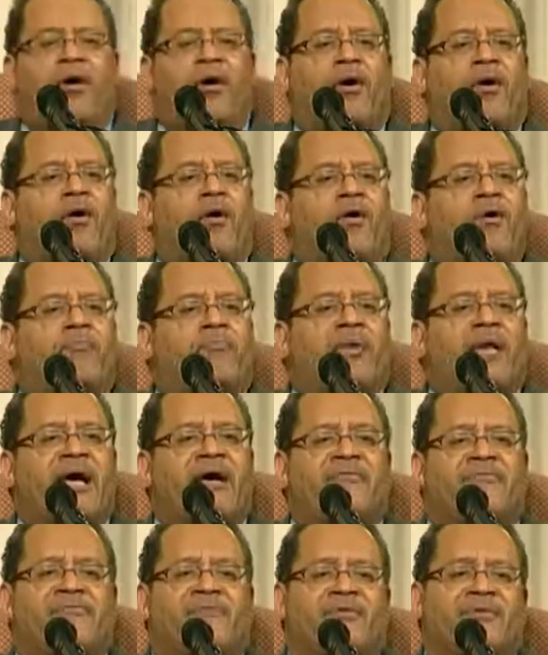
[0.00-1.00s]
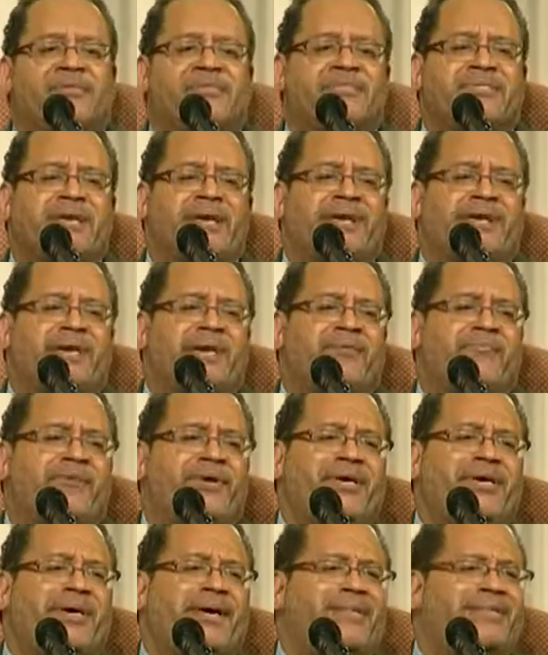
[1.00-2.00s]
All black folk are saying, can we
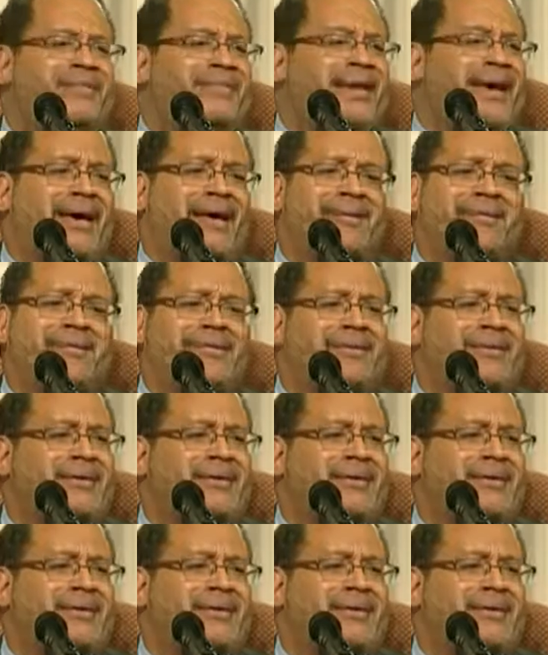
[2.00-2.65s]
get that?